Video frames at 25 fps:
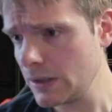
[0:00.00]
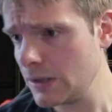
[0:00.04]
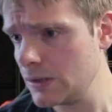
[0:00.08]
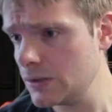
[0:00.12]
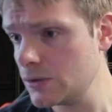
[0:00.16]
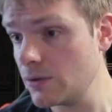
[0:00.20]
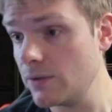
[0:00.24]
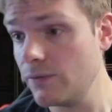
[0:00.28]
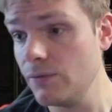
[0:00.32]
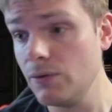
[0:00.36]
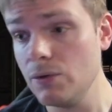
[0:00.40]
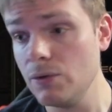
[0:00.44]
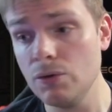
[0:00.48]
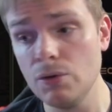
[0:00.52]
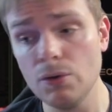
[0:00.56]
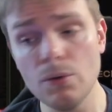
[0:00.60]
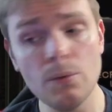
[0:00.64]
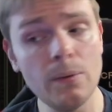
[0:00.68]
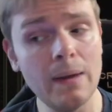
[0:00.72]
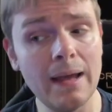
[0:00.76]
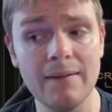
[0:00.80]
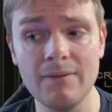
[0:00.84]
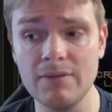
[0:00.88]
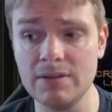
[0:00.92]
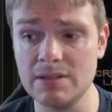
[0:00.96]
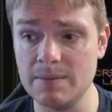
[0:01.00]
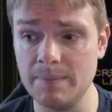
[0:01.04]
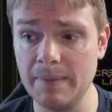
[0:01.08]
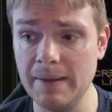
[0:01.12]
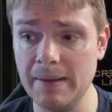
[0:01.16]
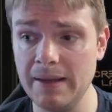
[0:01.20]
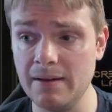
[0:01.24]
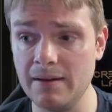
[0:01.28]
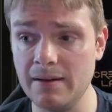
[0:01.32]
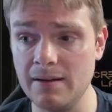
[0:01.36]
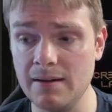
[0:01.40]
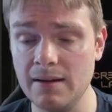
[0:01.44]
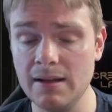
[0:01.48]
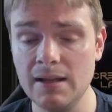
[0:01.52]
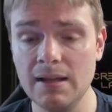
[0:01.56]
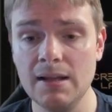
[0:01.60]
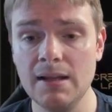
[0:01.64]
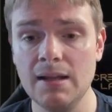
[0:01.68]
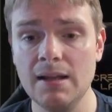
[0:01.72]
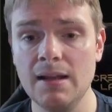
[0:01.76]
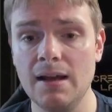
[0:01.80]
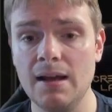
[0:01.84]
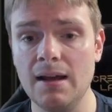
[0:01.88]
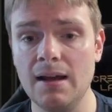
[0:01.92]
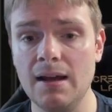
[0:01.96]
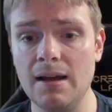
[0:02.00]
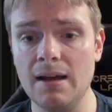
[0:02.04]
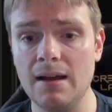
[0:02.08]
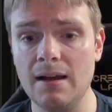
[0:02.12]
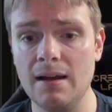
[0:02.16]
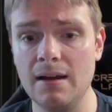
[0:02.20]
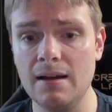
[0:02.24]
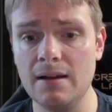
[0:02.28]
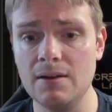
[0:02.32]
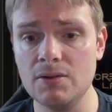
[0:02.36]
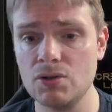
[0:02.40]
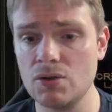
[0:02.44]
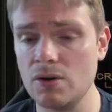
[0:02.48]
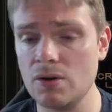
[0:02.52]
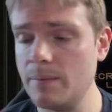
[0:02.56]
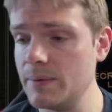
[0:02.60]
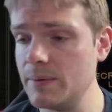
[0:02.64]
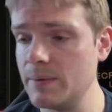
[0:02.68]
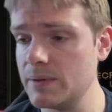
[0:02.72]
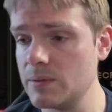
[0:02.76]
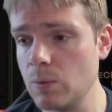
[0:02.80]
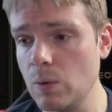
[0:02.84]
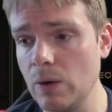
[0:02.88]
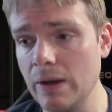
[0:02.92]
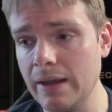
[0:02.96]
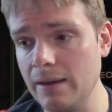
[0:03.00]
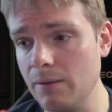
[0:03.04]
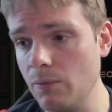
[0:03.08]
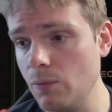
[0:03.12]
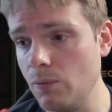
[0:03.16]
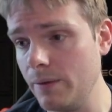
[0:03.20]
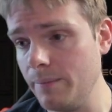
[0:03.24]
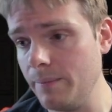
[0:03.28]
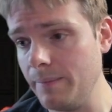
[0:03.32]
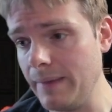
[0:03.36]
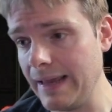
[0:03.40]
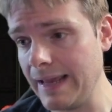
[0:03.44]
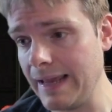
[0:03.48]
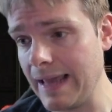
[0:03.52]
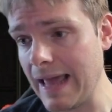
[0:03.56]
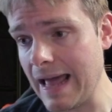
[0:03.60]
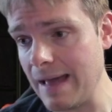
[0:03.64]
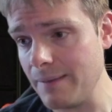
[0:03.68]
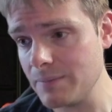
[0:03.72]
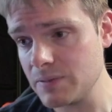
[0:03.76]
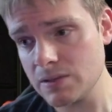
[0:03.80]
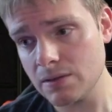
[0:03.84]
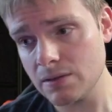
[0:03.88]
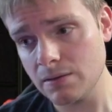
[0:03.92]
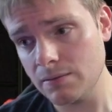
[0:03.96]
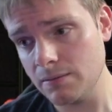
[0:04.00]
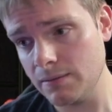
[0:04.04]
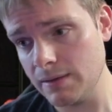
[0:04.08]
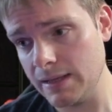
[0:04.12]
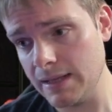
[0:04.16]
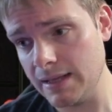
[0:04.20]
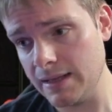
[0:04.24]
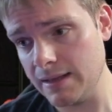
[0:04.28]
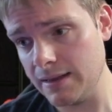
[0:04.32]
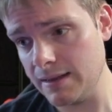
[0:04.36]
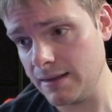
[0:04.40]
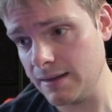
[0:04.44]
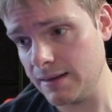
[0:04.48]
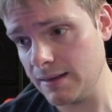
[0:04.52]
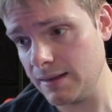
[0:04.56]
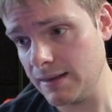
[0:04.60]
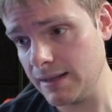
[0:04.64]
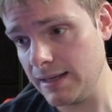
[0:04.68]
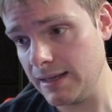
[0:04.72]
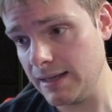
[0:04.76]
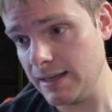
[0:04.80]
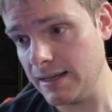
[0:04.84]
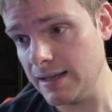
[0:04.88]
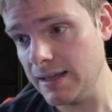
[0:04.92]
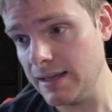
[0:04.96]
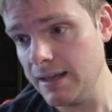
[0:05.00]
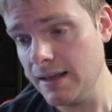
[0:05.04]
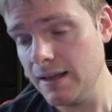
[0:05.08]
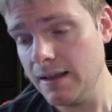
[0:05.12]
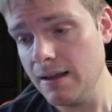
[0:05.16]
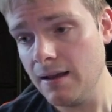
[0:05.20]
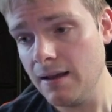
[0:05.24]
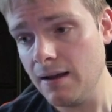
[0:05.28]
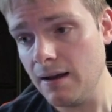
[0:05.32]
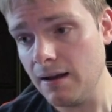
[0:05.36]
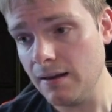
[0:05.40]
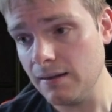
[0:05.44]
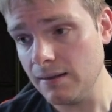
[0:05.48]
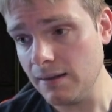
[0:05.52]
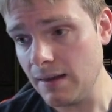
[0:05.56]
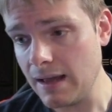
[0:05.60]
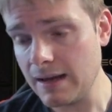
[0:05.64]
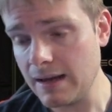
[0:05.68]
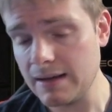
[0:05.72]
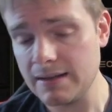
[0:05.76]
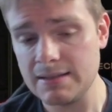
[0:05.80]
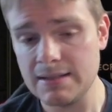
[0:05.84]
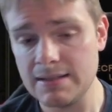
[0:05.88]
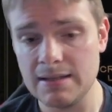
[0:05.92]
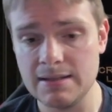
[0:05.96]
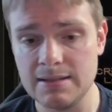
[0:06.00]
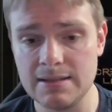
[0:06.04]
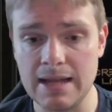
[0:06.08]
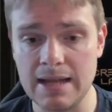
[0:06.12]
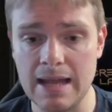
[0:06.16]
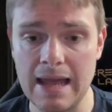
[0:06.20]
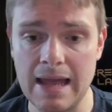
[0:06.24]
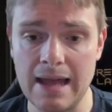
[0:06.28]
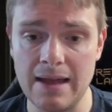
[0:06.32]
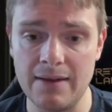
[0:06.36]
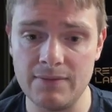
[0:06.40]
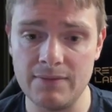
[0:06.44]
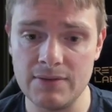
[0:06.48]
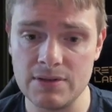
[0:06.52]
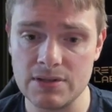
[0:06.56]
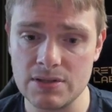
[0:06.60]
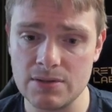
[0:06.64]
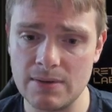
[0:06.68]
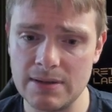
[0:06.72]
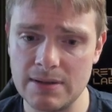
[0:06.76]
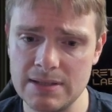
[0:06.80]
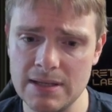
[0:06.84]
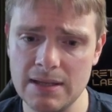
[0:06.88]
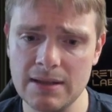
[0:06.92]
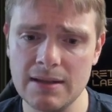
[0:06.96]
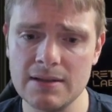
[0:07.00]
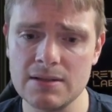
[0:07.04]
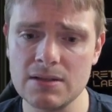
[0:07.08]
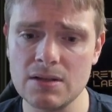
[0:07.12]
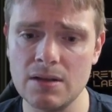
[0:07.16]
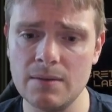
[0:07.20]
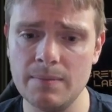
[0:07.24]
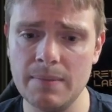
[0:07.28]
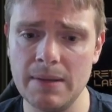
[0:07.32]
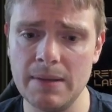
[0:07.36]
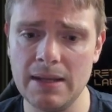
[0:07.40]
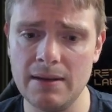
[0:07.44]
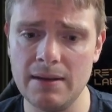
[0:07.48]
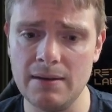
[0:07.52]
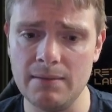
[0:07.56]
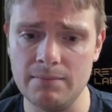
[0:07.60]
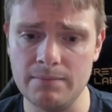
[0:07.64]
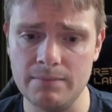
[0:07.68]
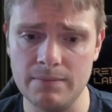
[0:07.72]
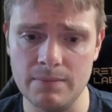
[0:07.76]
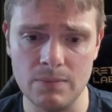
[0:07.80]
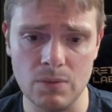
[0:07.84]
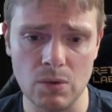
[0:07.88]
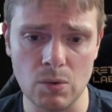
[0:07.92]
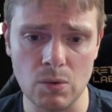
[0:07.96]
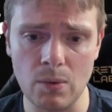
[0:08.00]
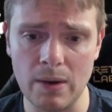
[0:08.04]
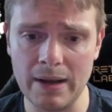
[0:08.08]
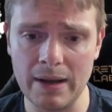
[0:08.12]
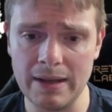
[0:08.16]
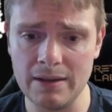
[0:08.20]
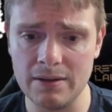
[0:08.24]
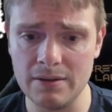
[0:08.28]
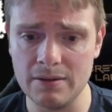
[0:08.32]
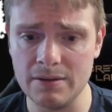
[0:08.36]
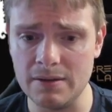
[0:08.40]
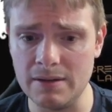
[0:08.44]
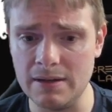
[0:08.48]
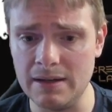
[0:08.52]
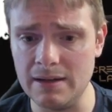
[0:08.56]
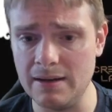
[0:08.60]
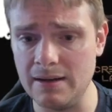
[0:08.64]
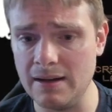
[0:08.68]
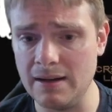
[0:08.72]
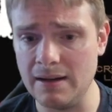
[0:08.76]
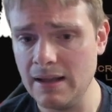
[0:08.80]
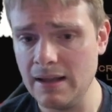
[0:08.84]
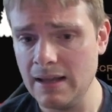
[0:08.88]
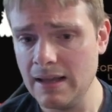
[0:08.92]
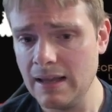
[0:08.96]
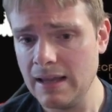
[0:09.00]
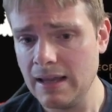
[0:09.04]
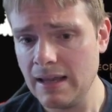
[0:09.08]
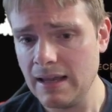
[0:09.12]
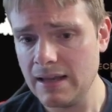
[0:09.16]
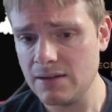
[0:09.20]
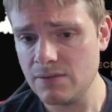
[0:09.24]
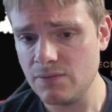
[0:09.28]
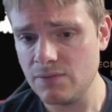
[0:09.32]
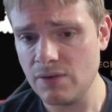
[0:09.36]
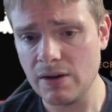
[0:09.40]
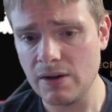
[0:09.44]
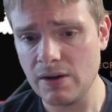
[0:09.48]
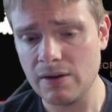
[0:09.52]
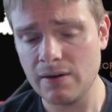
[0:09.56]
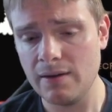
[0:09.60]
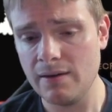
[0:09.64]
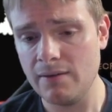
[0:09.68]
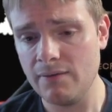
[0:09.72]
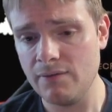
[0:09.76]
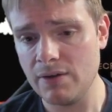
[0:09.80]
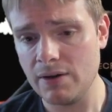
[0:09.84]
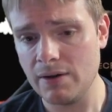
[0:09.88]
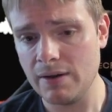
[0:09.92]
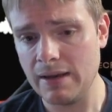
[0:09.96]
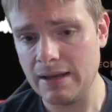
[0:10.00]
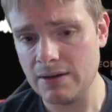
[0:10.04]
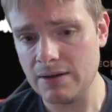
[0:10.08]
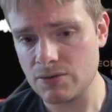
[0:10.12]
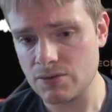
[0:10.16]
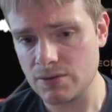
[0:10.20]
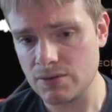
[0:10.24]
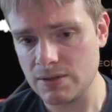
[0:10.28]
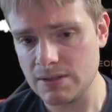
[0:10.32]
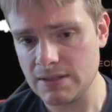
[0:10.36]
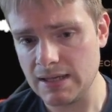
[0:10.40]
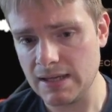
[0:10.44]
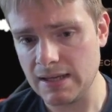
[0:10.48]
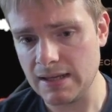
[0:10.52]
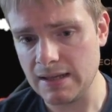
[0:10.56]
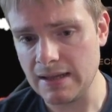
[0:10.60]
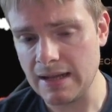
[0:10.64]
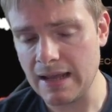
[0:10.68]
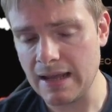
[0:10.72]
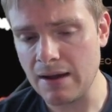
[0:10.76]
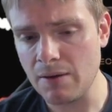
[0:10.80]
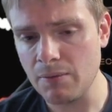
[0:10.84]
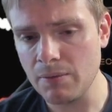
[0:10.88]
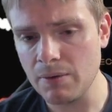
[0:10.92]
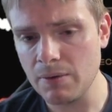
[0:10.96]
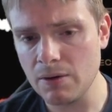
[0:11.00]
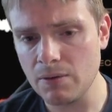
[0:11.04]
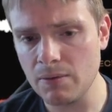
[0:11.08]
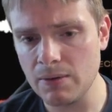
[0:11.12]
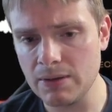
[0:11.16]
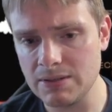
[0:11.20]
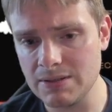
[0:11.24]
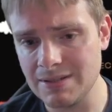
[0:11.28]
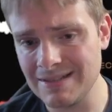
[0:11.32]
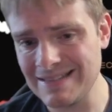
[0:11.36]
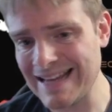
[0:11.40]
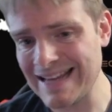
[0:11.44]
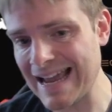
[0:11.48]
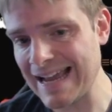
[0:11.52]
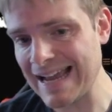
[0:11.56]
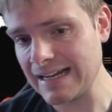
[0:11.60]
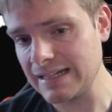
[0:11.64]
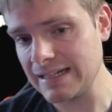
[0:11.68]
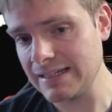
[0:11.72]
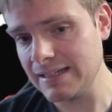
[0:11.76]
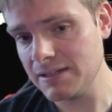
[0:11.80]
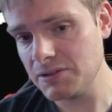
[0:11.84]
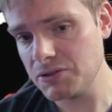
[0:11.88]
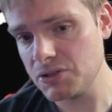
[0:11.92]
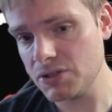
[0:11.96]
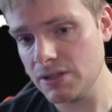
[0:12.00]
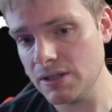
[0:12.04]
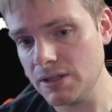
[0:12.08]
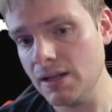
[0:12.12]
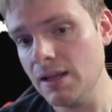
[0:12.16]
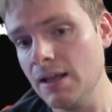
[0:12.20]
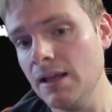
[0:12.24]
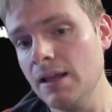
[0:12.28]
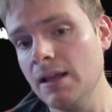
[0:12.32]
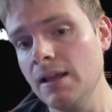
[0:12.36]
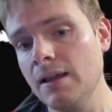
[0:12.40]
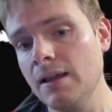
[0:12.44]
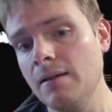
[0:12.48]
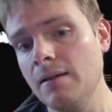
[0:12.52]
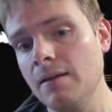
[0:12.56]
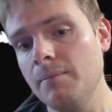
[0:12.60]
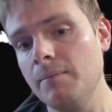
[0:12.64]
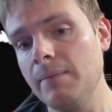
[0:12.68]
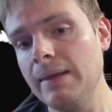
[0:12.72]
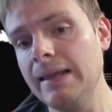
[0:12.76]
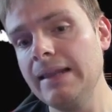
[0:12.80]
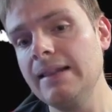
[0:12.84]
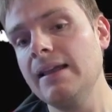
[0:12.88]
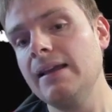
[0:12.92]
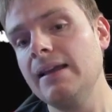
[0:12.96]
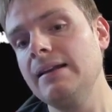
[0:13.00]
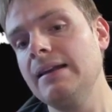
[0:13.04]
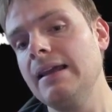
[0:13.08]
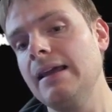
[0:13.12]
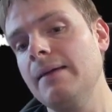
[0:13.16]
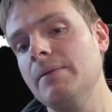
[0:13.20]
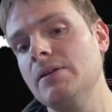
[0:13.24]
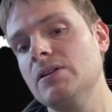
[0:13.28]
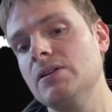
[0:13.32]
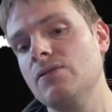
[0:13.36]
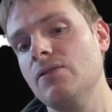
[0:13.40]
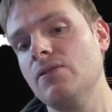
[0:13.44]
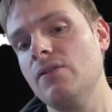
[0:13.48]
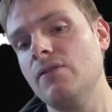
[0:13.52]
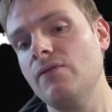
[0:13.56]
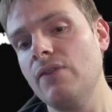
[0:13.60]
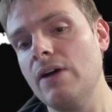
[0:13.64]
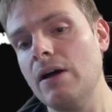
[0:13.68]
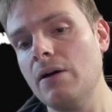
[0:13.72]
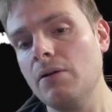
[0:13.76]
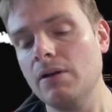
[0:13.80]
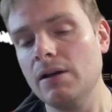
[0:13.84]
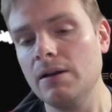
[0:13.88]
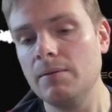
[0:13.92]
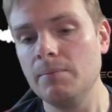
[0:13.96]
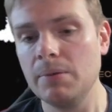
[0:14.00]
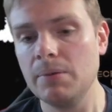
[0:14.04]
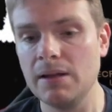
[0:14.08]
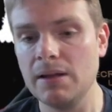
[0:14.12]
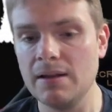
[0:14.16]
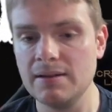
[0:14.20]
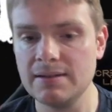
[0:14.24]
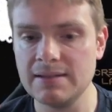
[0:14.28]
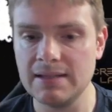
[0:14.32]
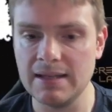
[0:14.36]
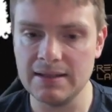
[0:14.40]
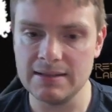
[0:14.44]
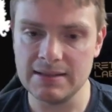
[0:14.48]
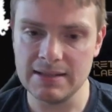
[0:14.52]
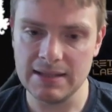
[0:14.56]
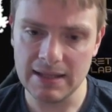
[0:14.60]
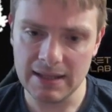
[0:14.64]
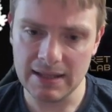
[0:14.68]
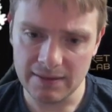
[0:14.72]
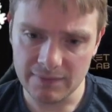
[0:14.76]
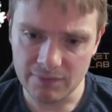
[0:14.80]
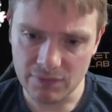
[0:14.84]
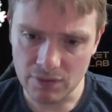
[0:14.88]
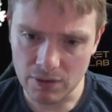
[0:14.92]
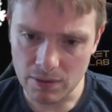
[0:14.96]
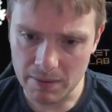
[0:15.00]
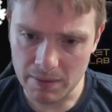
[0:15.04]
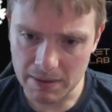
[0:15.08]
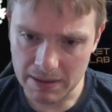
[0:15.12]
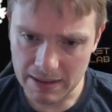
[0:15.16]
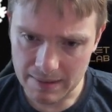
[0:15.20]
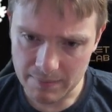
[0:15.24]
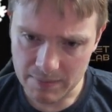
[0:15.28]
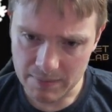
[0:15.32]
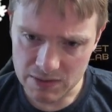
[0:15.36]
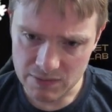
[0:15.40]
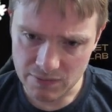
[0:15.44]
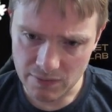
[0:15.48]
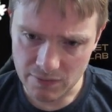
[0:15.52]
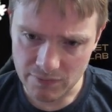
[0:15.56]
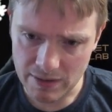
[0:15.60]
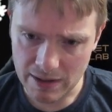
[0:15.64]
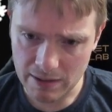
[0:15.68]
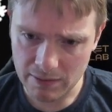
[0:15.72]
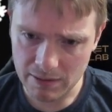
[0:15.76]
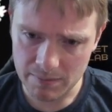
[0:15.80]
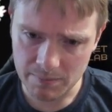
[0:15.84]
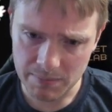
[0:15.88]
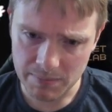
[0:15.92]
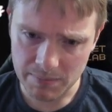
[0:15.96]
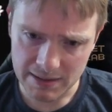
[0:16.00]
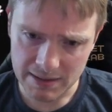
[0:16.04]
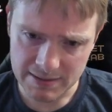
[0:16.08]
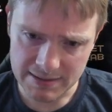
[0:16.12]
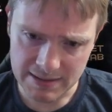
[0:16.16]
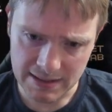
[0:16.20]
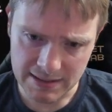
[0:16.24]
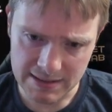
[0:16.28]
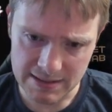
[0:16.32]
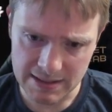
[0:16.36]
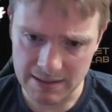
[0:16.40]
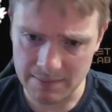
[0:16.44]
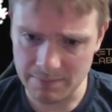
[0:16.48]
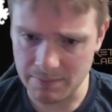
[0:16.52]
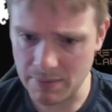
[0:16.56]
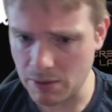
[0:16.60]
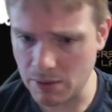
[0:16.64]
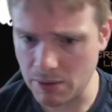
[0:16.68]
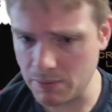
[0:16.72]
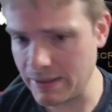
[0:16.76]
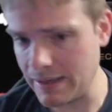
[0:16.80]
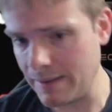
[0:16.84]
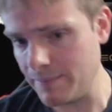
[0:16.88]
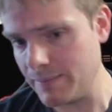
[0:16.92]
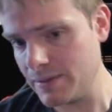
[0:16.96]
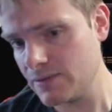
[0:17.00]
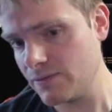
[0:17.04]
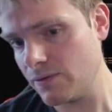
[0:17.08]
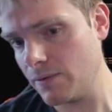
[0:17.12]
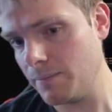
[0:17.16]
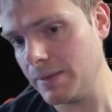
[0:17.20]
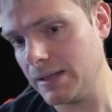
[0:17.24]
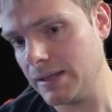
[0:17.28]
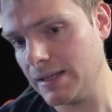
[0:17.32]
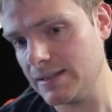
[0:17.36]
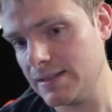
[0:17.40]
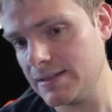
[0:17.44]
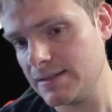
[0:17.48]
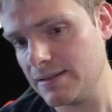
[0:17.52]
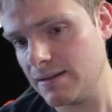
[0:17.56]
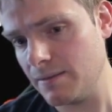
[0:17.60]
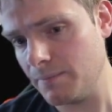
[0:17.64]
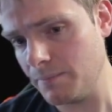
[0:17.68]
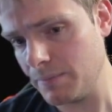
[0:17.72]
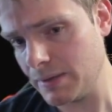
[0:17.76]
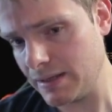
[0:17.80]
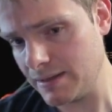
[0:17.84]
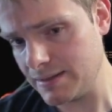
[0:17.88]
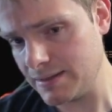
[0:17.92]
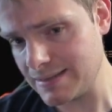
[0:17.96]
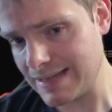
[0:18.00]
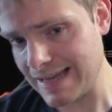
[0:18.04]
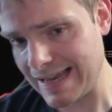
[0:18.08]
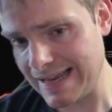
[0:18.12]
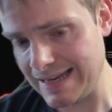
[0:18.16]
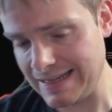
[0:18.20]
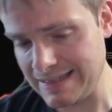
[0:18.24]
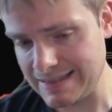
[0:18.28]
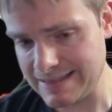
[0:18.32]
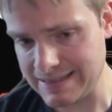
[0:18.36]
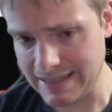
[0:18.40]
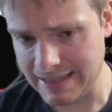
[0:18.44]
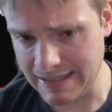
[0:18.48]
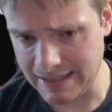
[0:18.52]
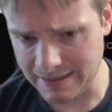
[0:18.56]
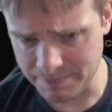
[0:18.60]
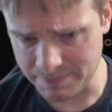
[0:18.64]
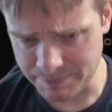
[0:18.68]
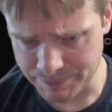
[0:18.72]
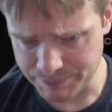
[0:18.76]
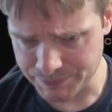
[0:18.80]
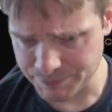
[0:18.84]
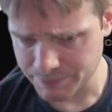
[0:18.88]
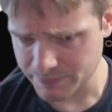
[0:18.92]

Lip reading: So if you do have a spear, Sharpest Point would make absolutely a lot of sense to have. So I think this could be quite good and is very, very interesting. Now we're going to Tactician. Melee damage for Falcon plus 18, throwing damage for Falcon plus 18, bow damage for Ballista plus 18.